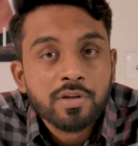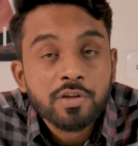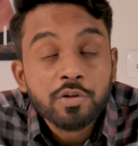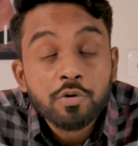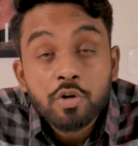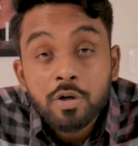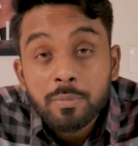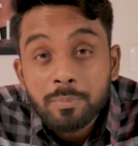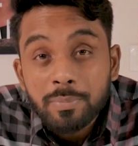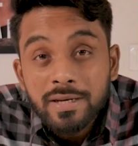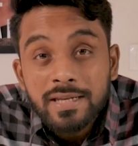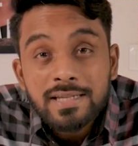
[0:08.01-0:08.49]

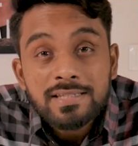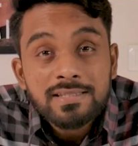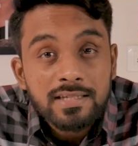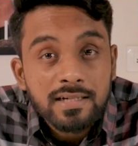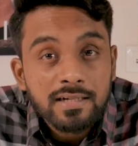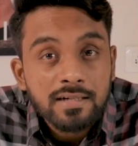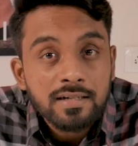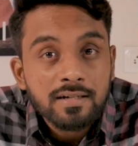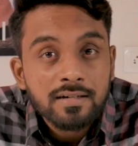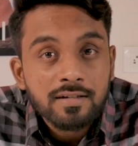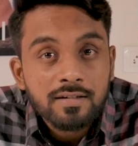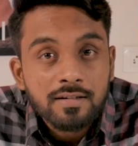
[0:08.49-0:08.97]
You replace
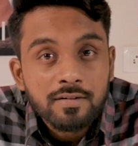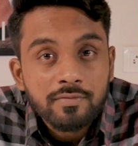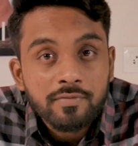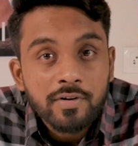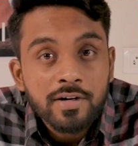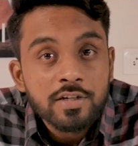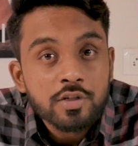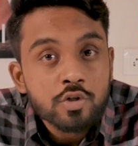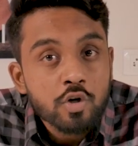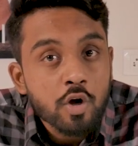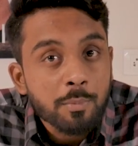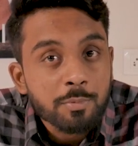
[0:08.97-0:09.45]
it
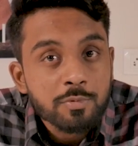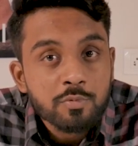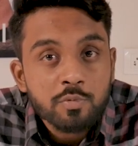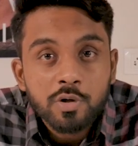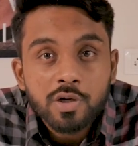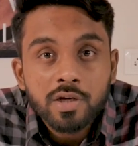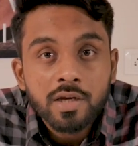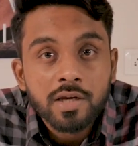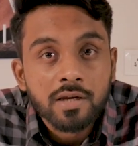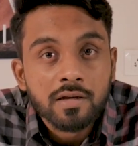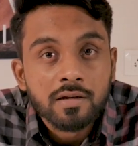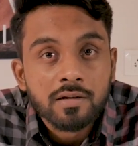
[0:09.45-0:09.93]
when it stops
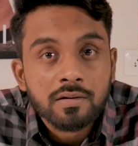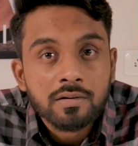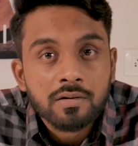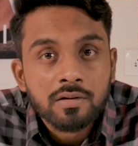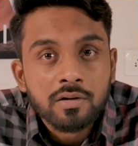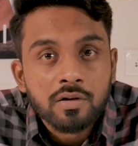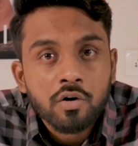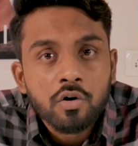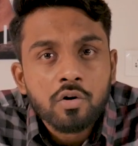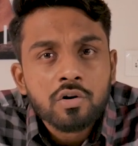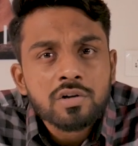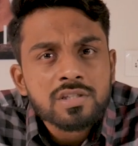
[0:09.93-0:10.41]
working,
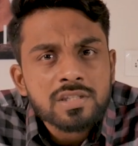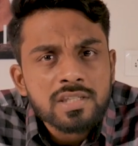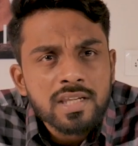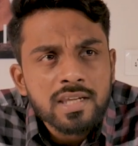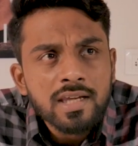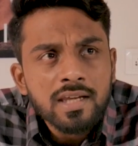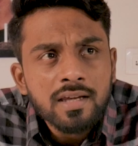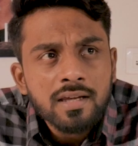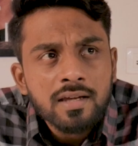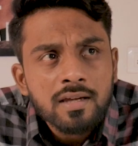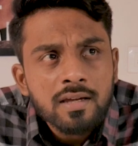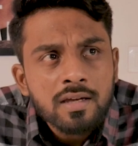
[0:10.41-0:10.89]
or
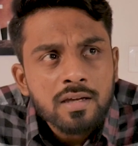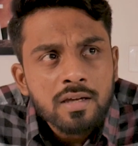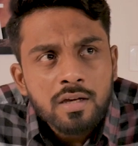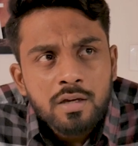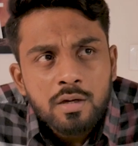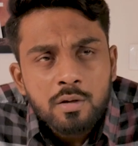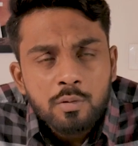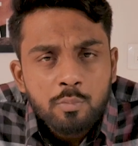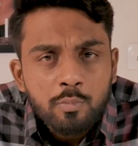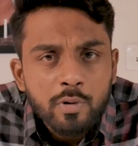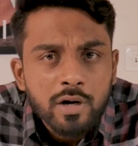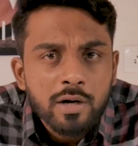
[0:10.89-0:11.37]
say,
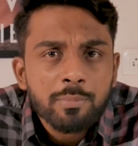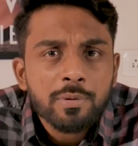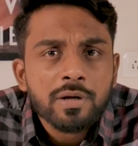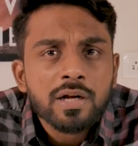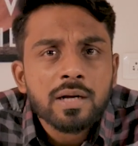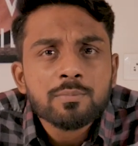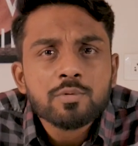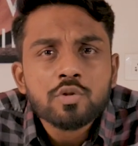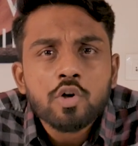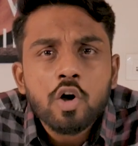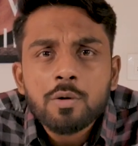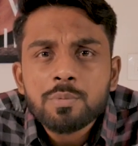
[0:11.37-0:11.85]
when it
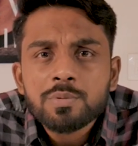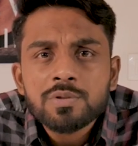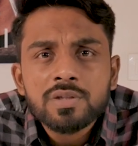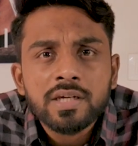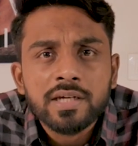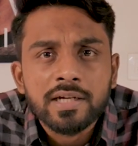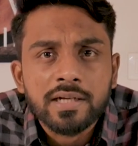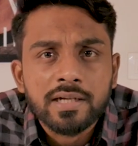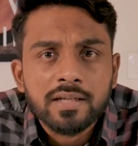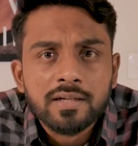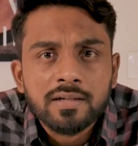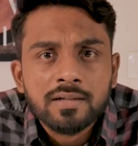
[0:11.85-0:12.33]
becomes
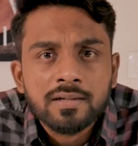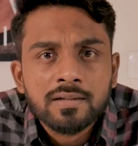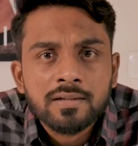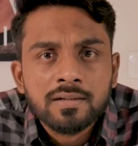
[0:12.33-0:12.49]
obsolete.